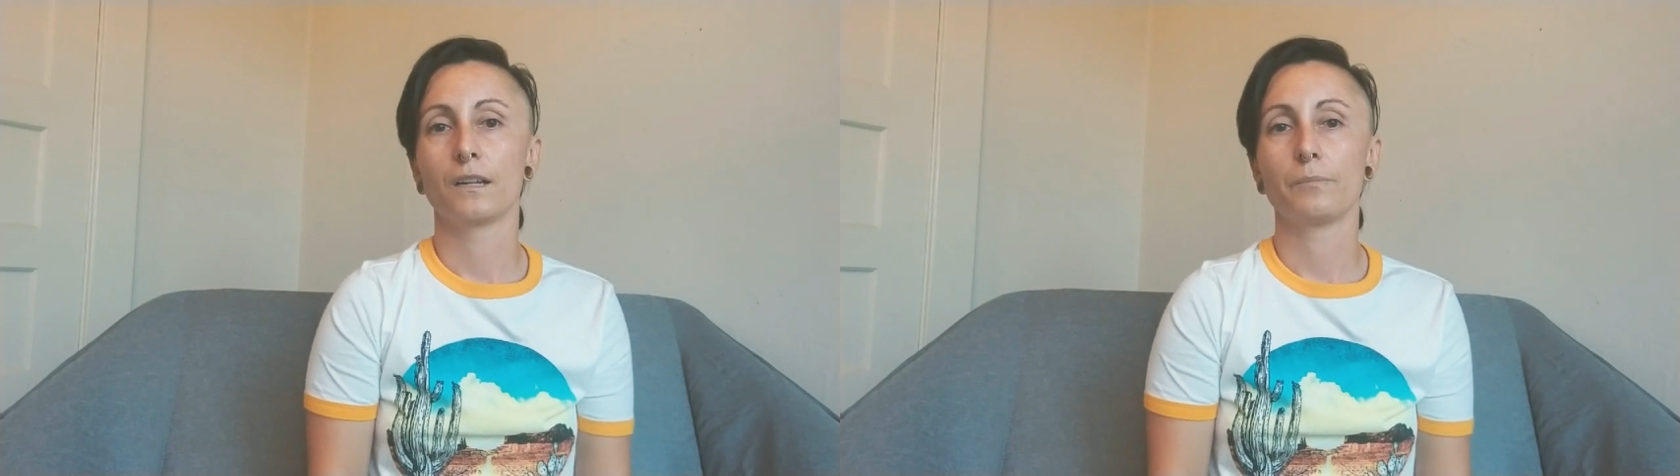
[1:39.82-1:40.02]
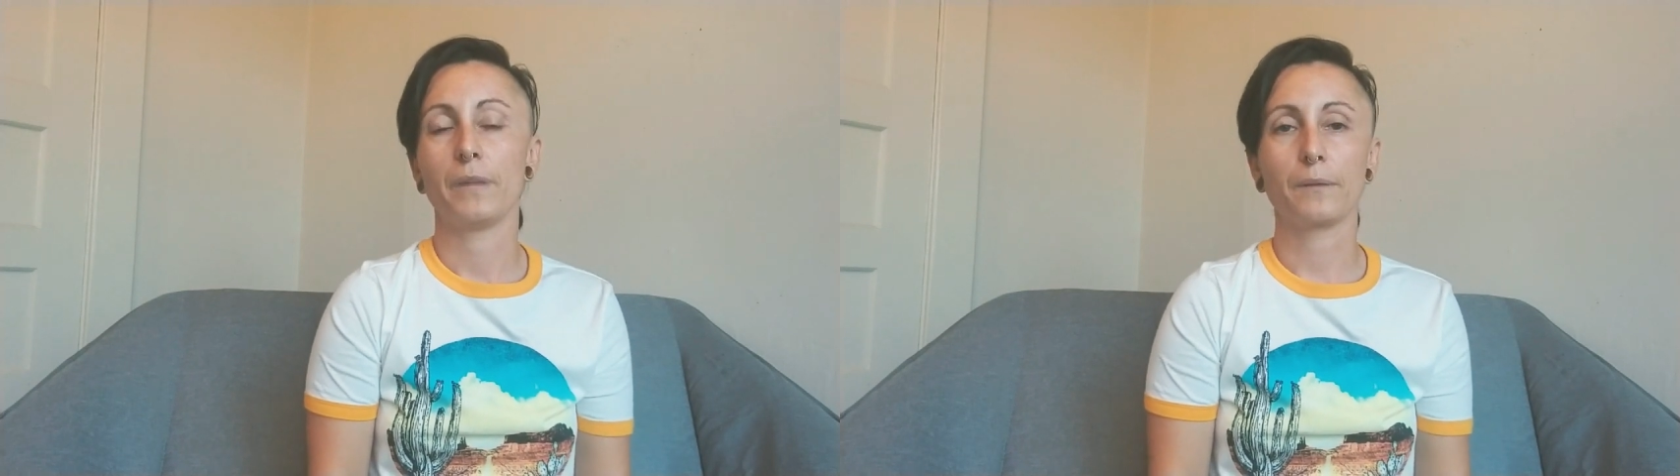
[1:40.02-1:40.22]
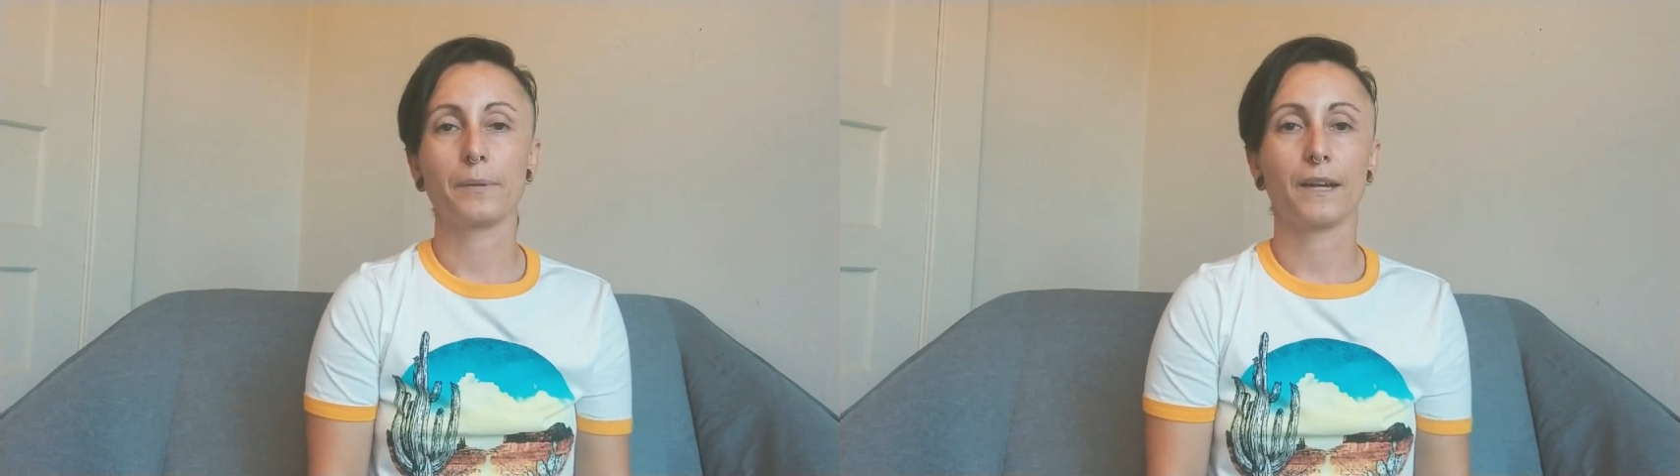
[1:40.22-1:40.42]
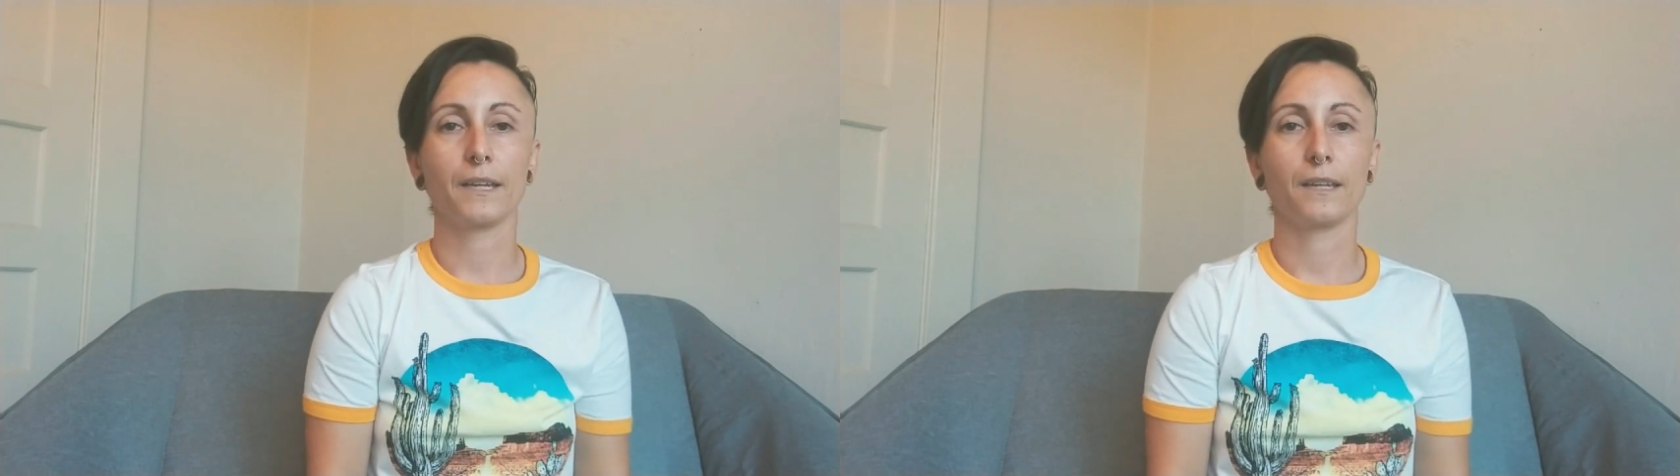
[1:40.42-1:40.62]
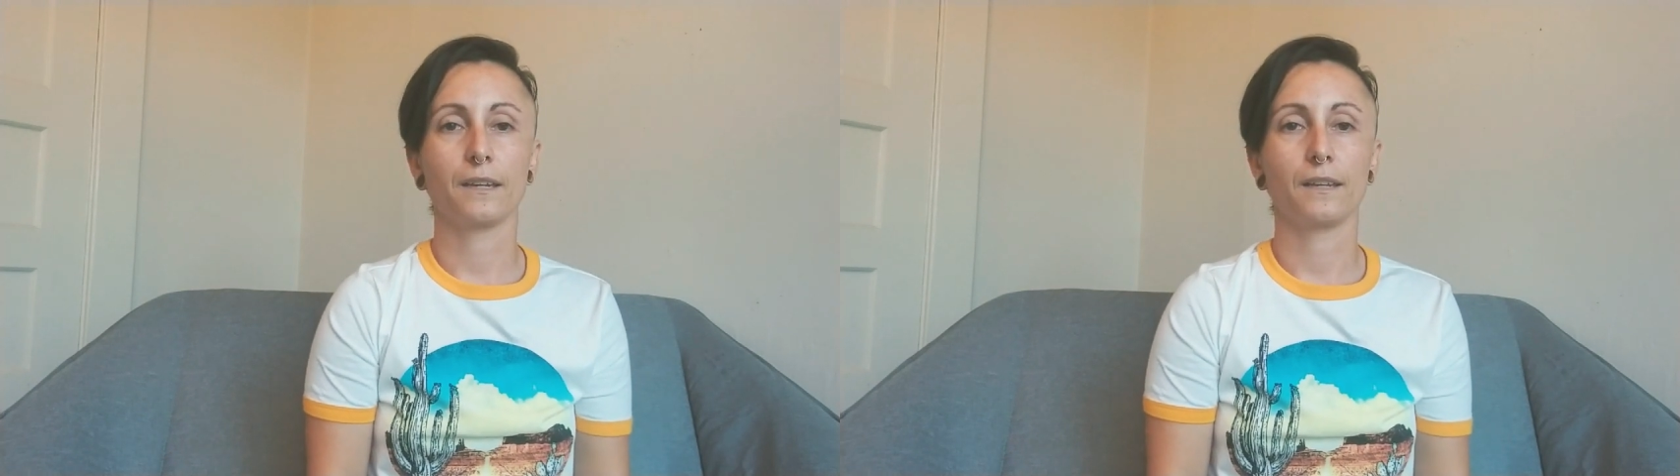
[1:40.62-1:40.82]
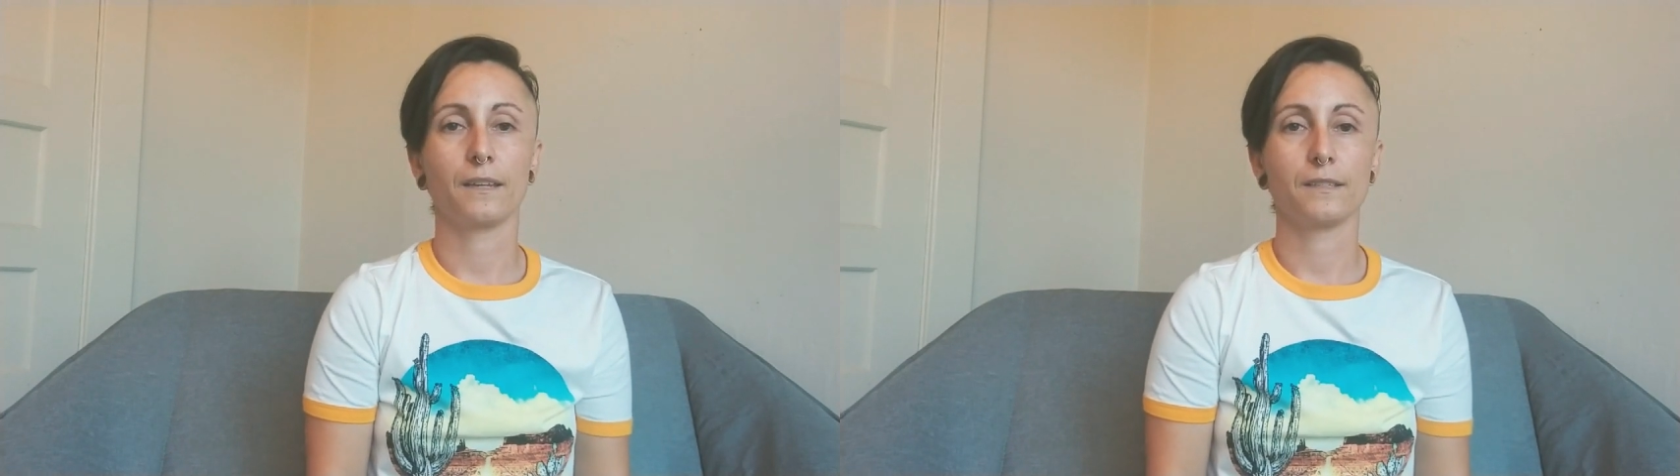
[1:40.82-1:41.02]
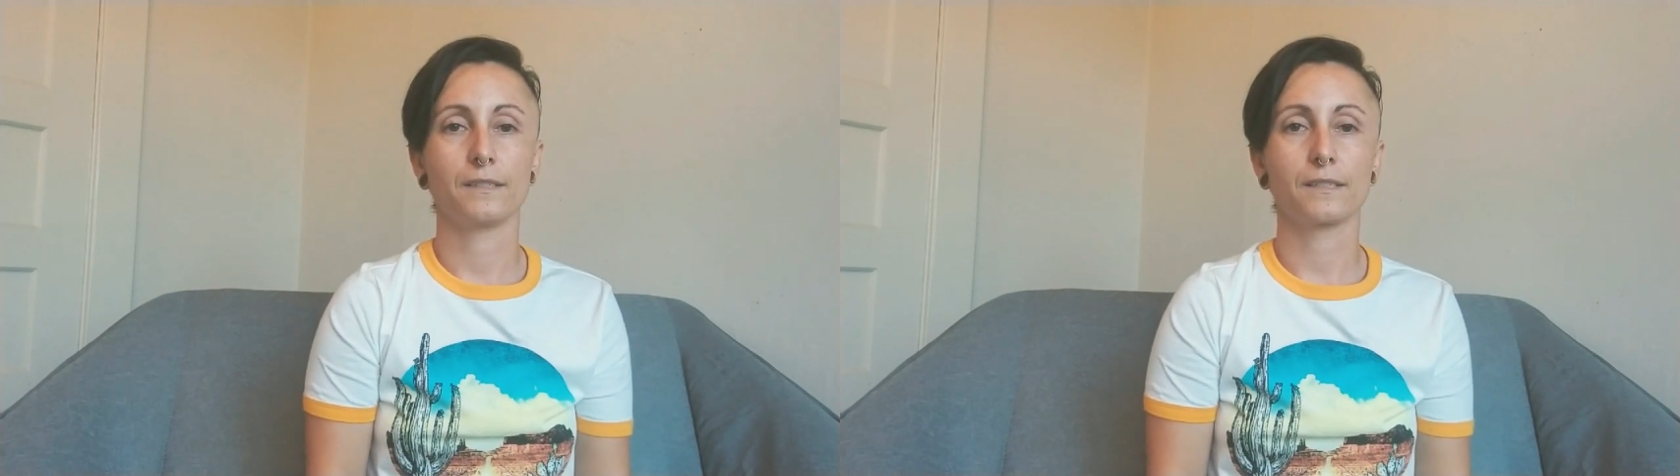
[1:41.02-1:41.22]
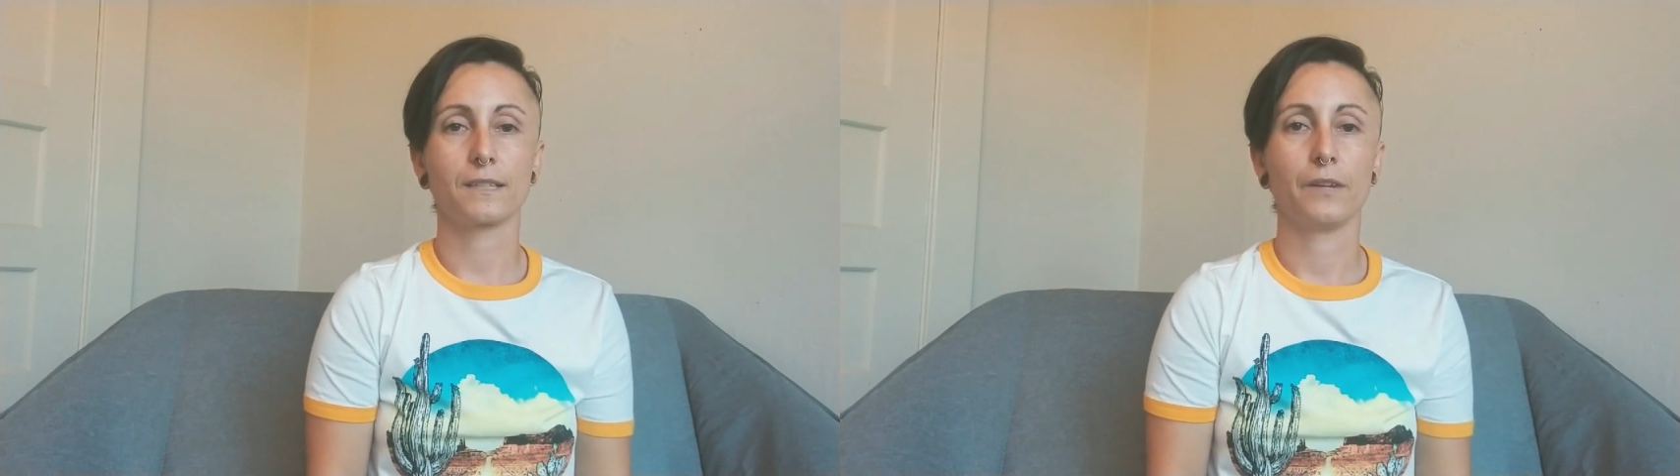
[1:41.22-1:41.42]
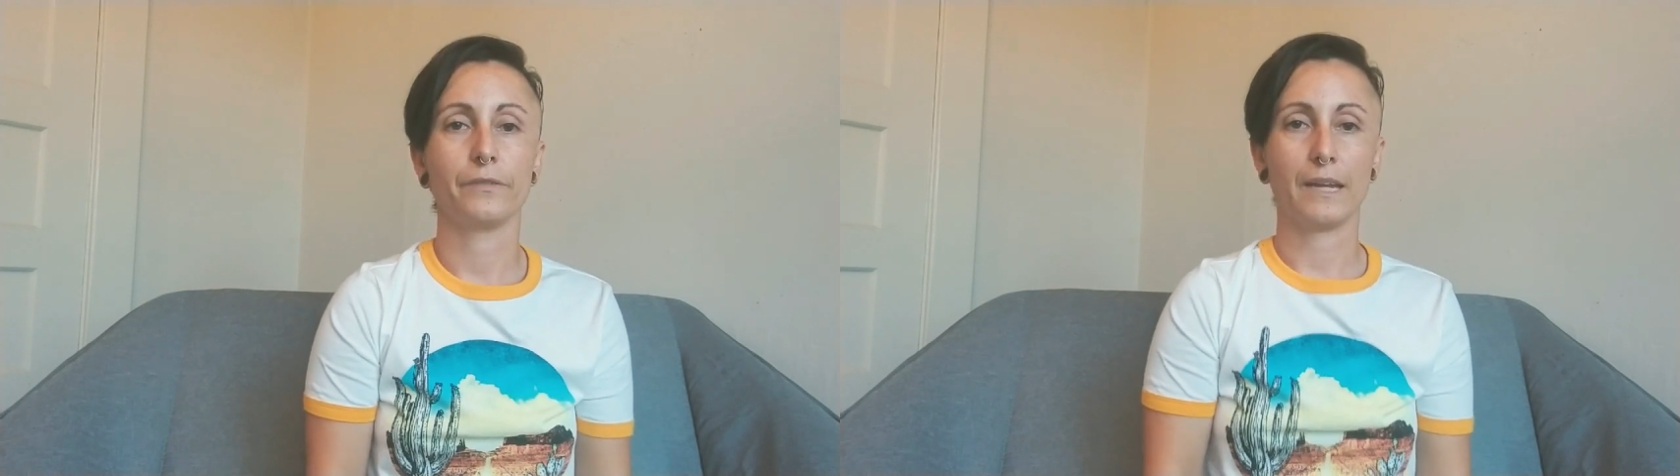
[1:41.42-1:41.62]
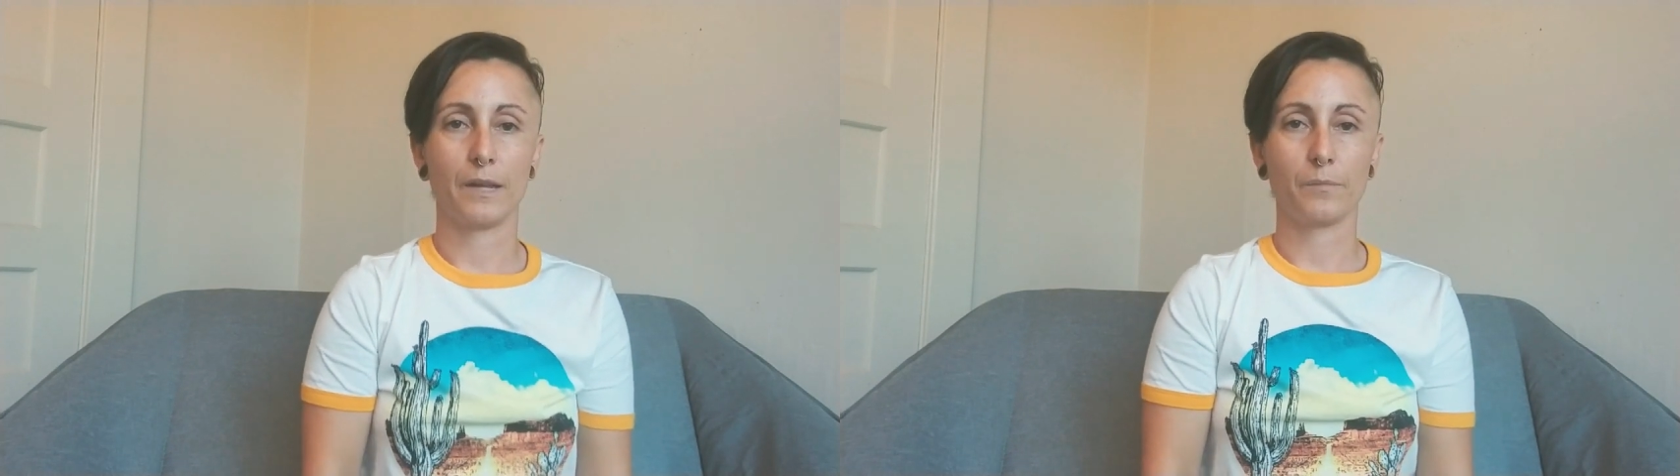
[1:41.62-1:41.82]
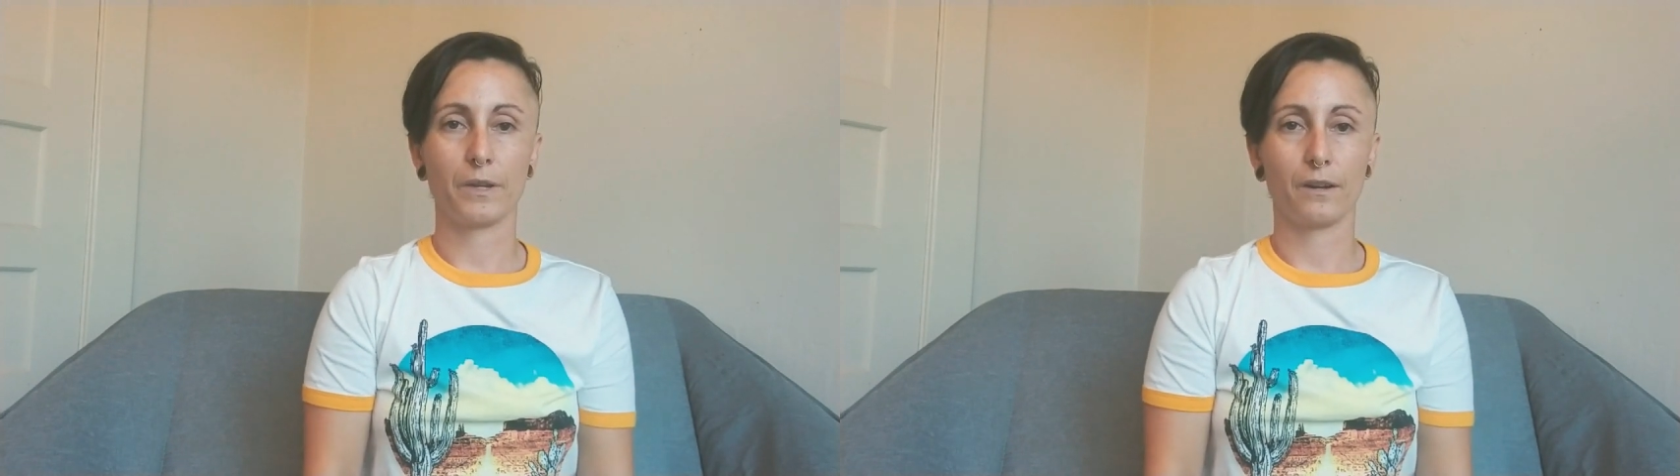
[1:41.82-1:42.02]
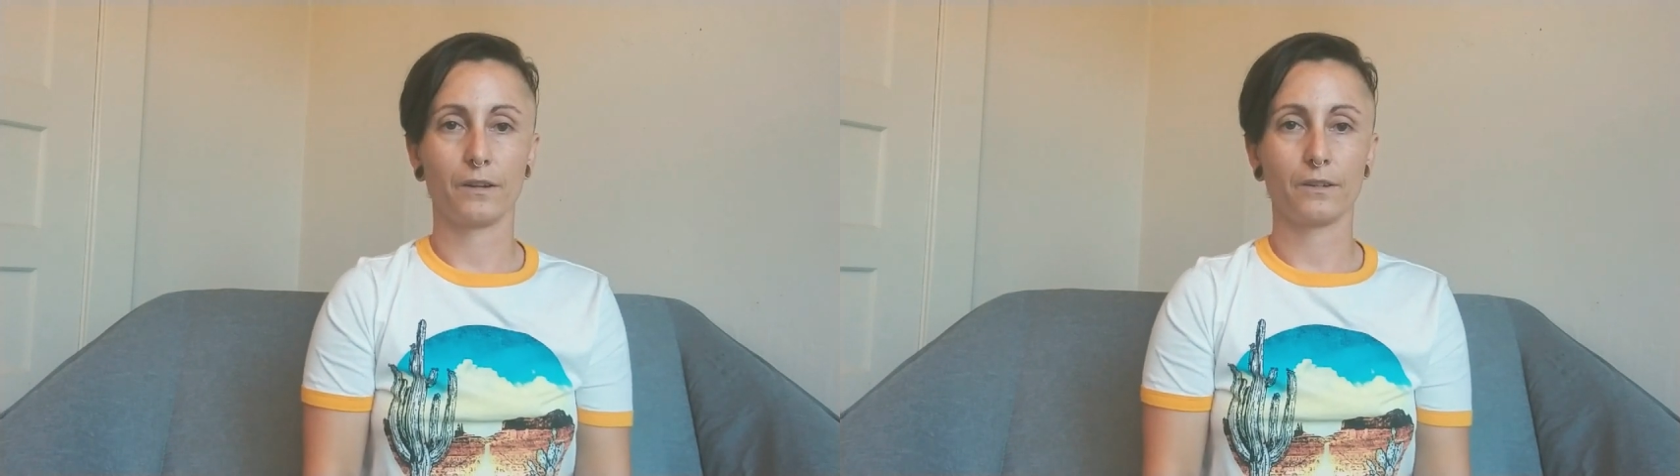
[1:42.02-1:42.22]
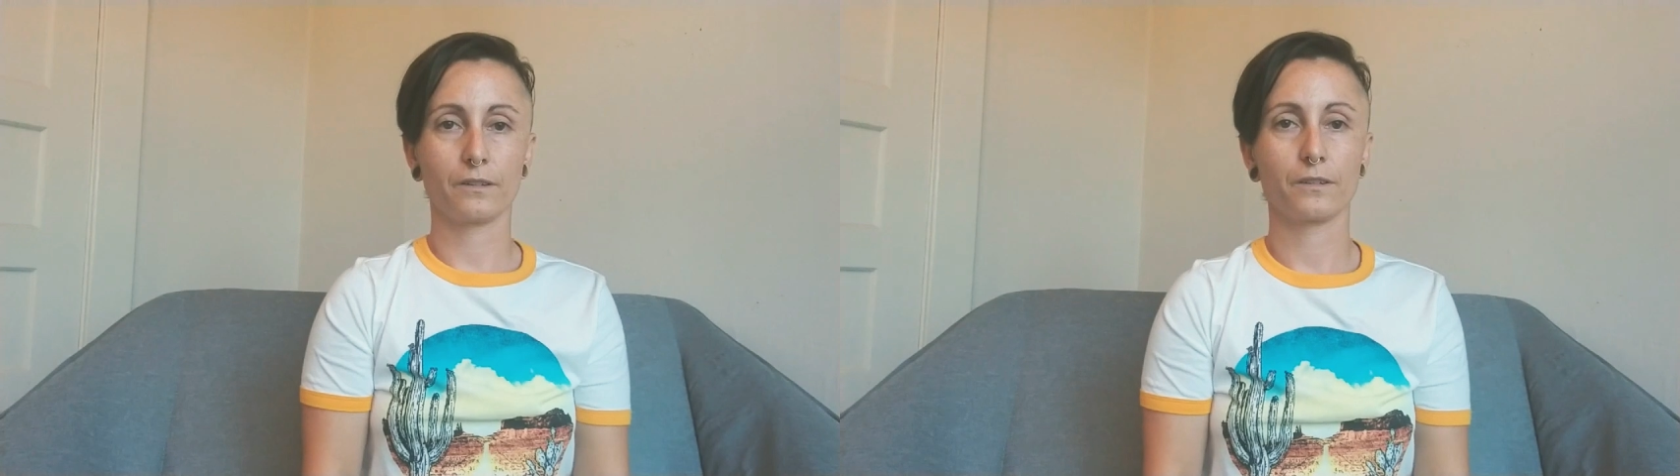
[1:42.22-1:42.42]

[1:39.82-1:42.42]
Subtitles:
backpacking is kind of a nightmare